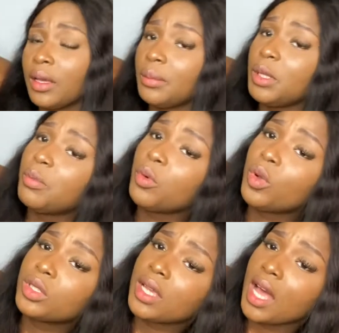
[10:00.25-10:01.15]
people
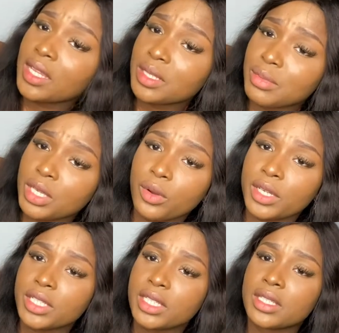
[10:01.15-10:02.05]
want to ask me
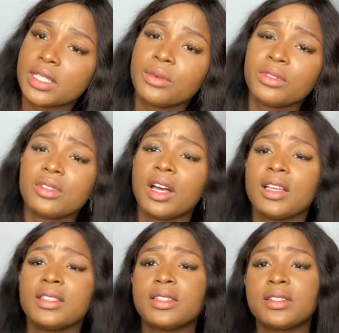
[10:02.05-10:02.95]
questions. They want to
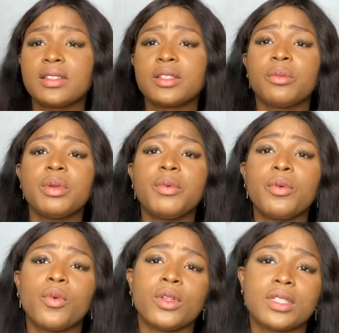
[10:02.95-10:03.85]
ask, some people
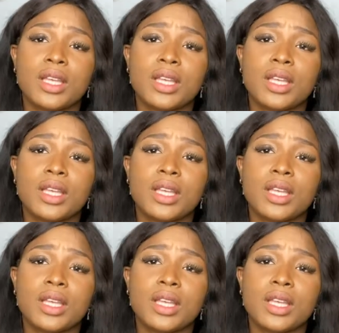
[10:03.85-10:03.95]
want to